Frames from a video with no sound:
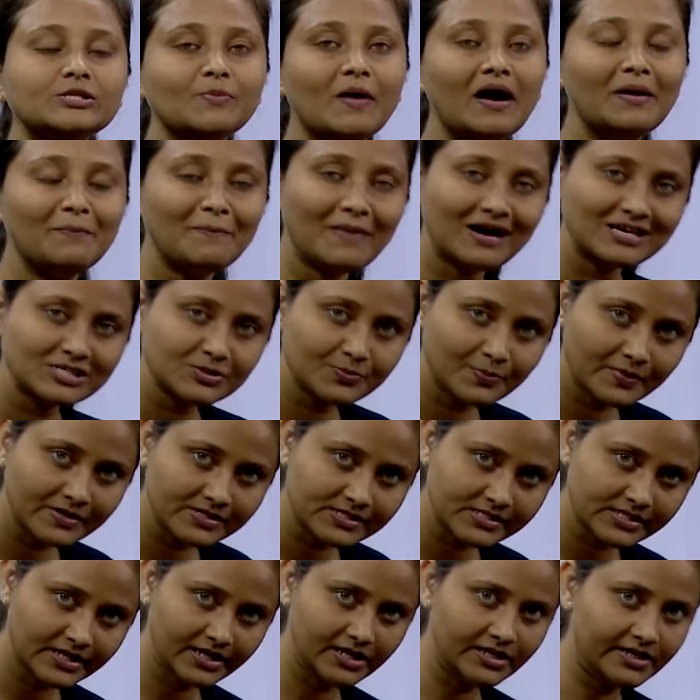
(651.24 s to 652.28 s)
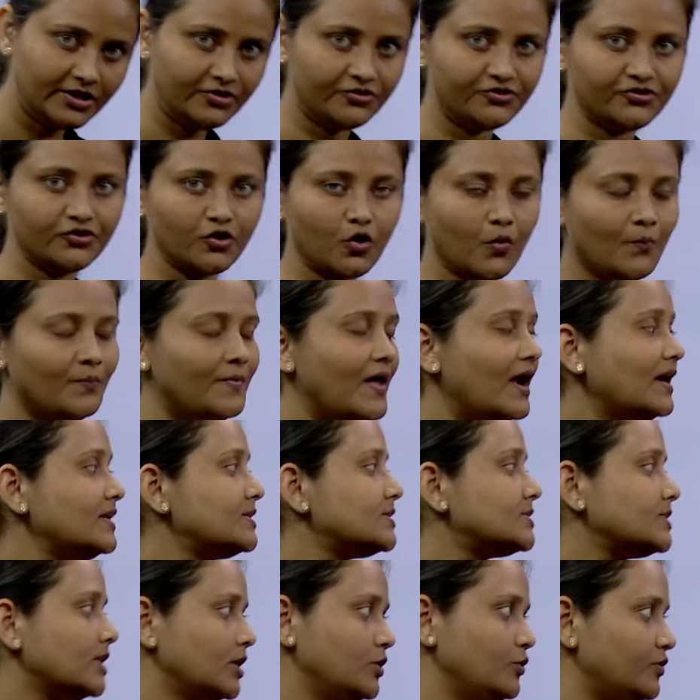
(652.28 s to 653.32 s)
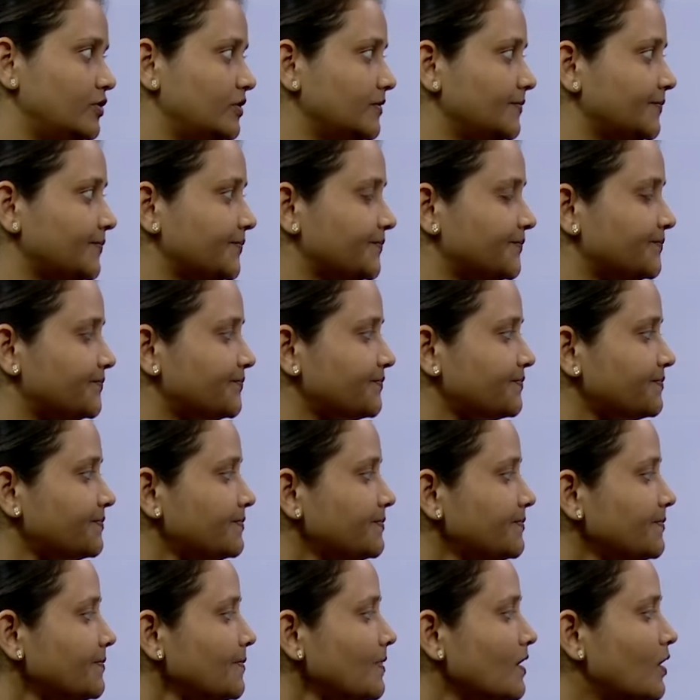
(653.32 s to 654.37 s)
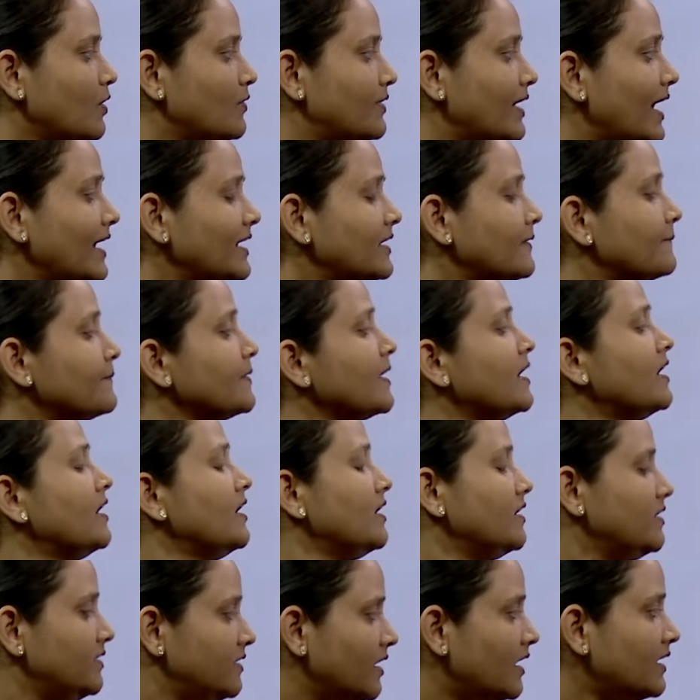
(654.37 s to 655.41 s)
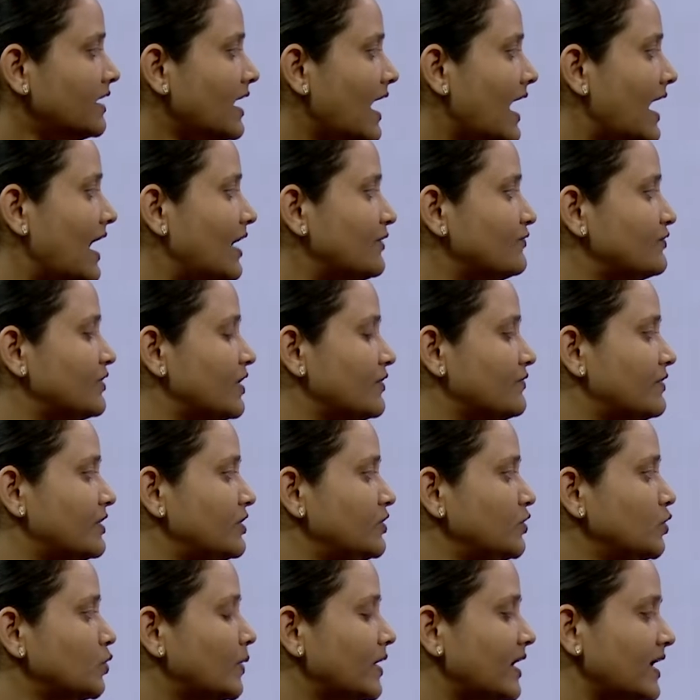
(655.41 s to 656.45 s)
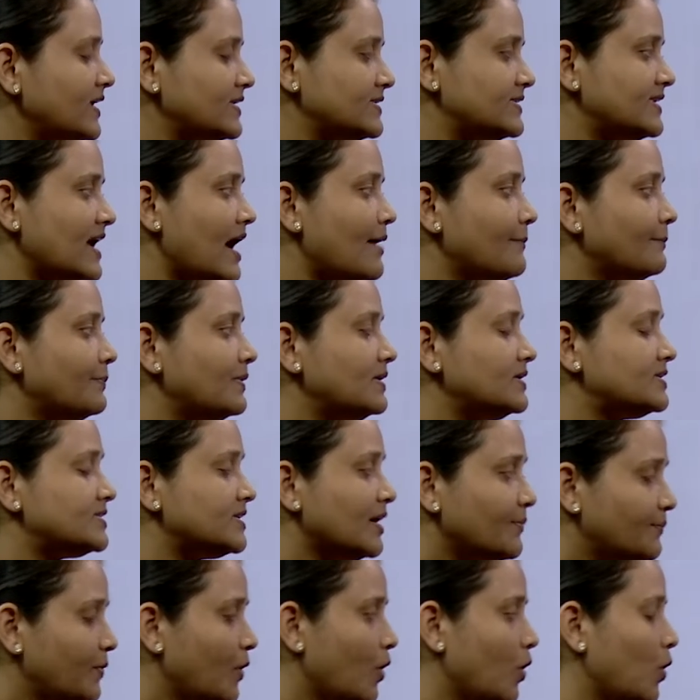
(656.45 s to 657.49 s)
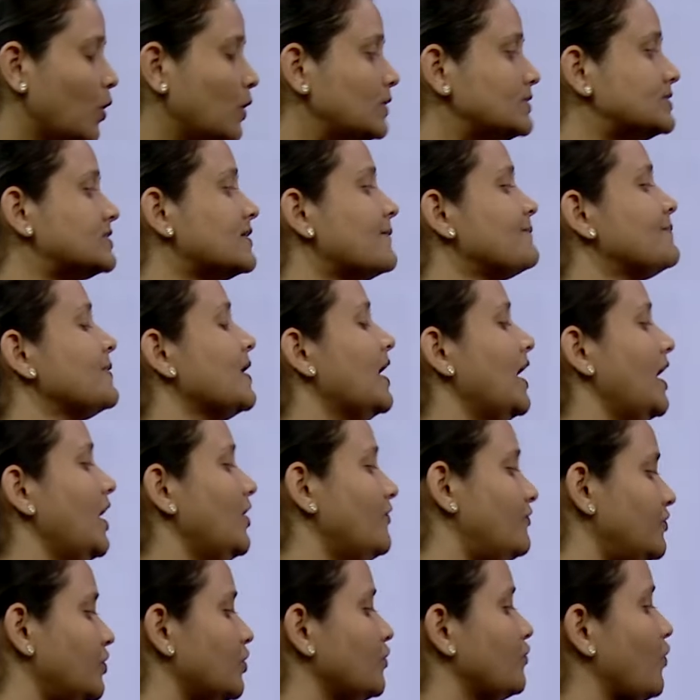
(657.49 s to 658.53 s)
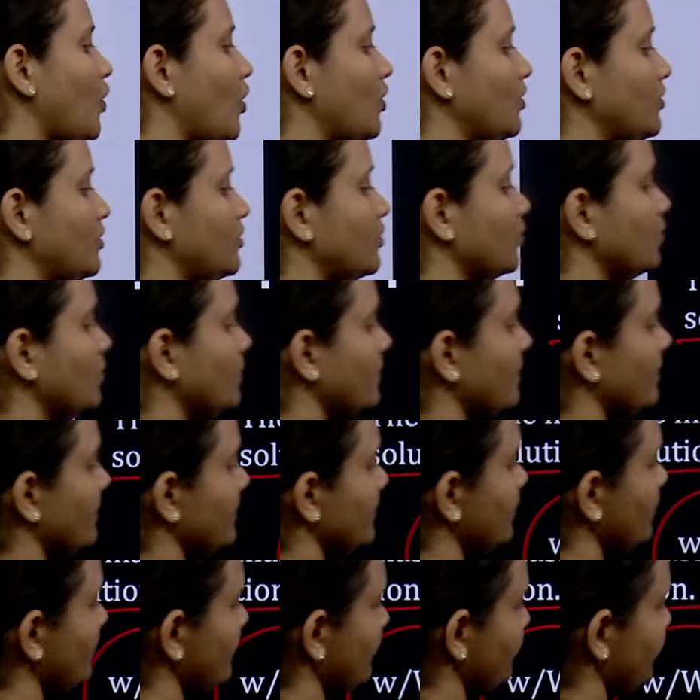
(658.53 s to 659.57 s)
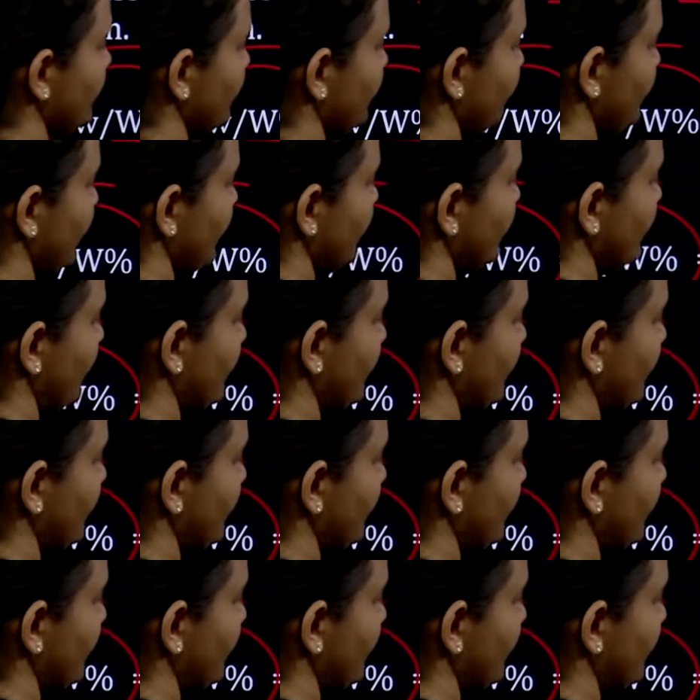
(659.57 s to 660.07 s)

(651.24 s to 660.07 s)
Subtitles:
by mass percentage of that solute. Alright, here I have given you one example. Suppose if you want to prepare